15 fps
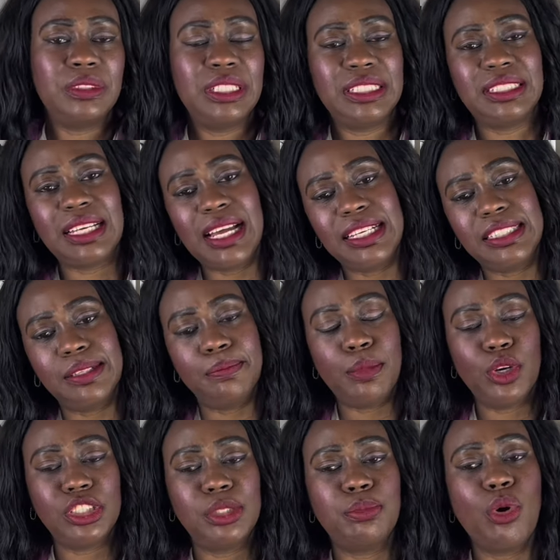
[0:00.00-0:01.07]
Easter is a
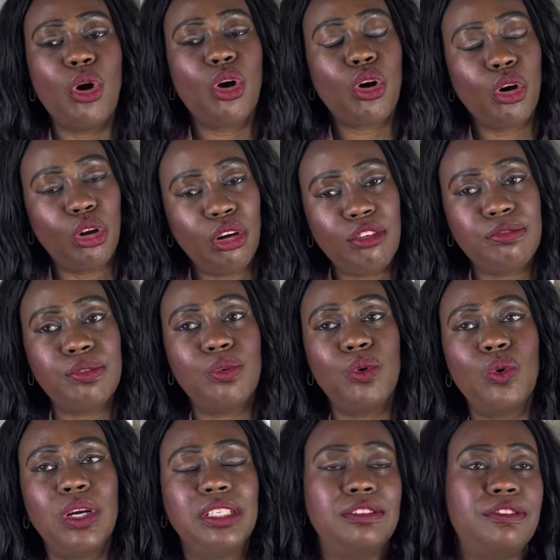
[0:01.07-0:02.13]
much more
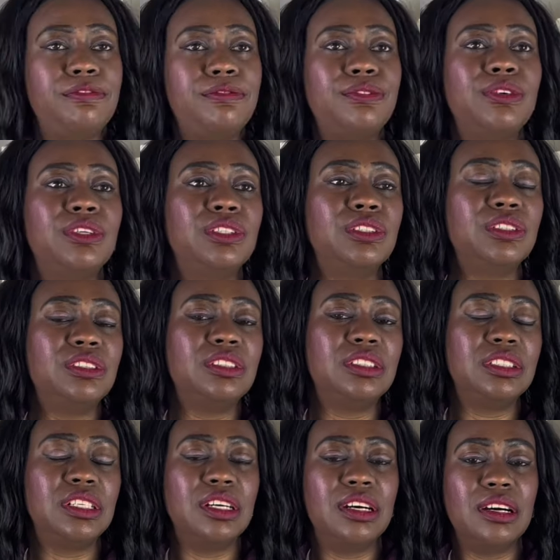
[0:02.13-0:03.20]
colorful and fun,
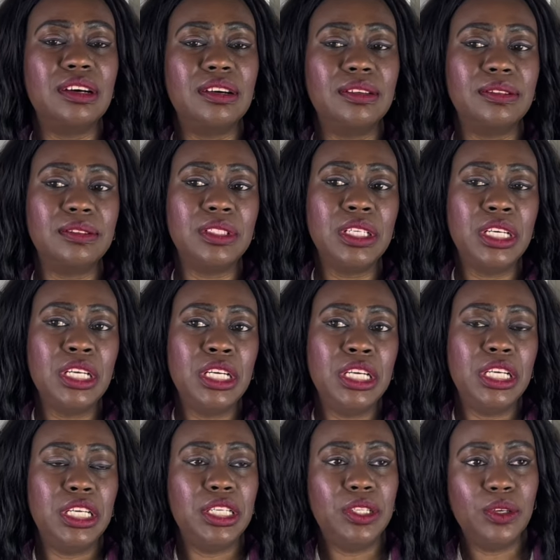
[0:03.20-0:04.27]

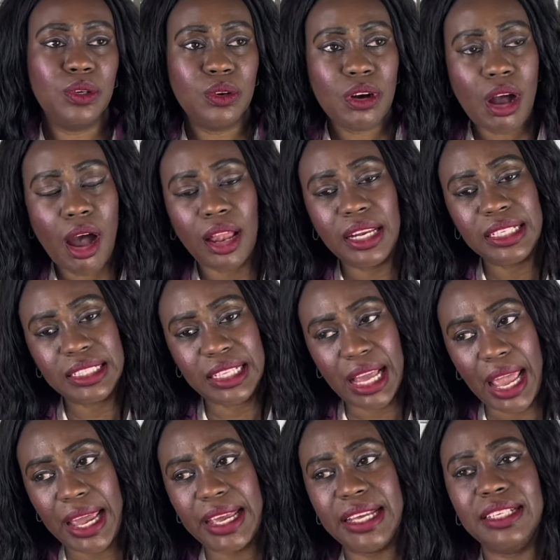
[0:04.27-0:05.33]

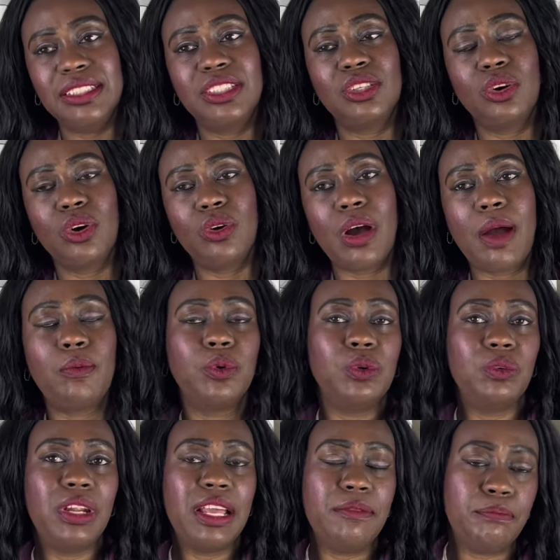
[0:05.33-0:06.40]
holiday. So
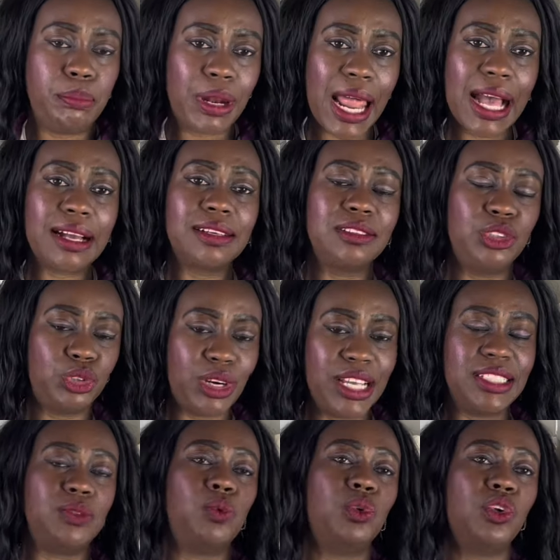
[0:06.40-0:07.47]
a black
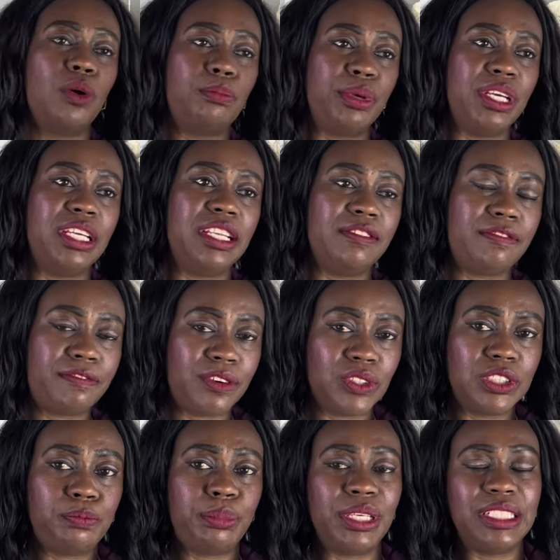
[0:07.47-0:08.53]
dress would not be the
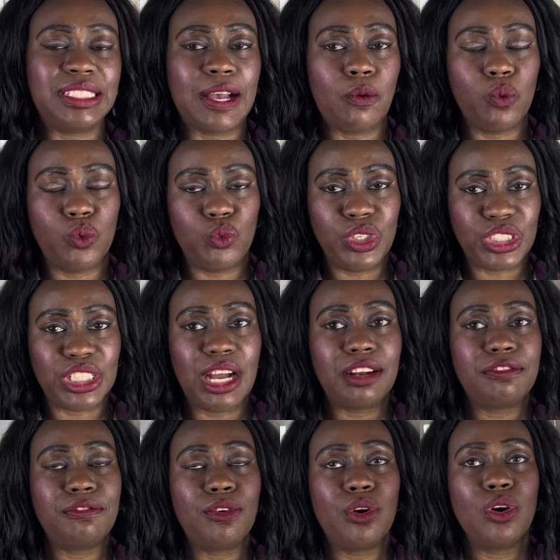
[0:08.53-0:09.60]
first piece I would reach
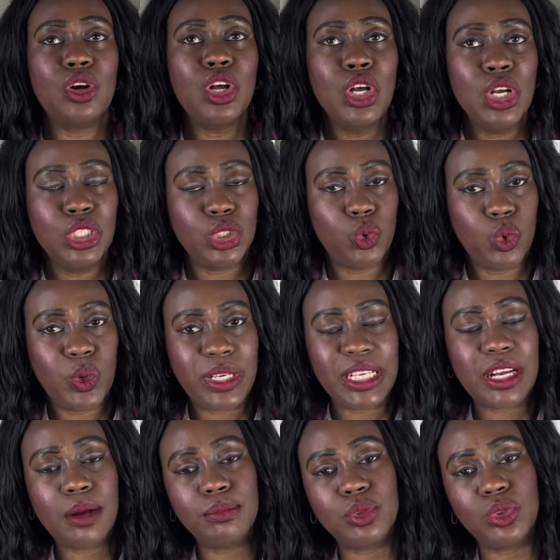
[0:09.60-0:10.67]
out for. So when it
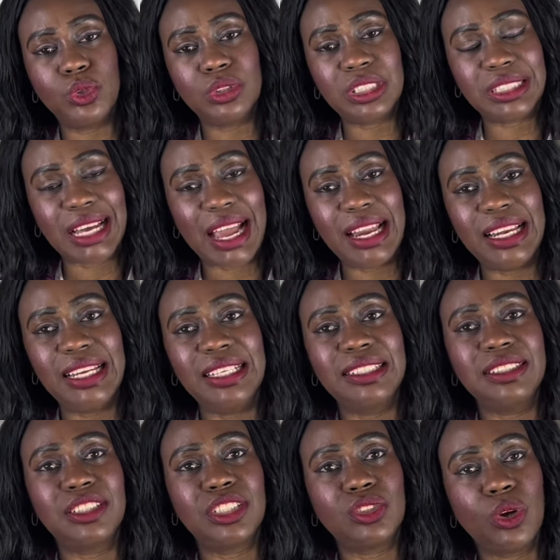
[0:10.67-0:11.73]
comes to
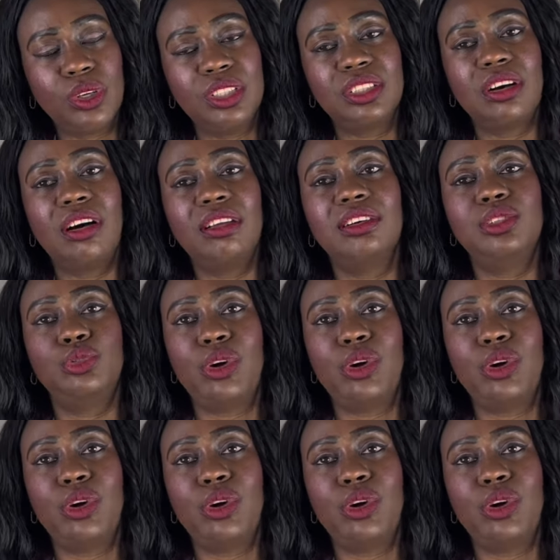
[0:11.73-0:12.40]
styling solid color